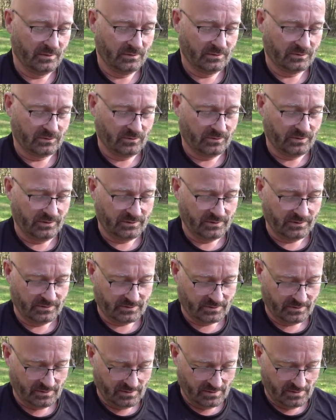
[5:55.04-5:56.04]
So this
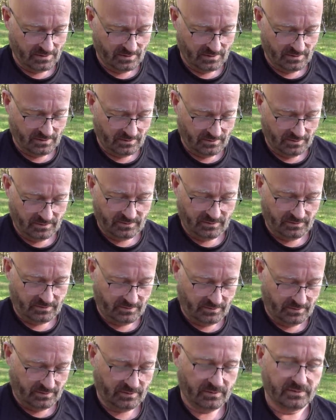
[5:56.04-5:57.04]
is
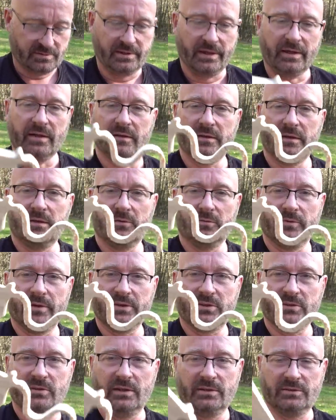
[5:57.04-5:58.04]
the second iteration,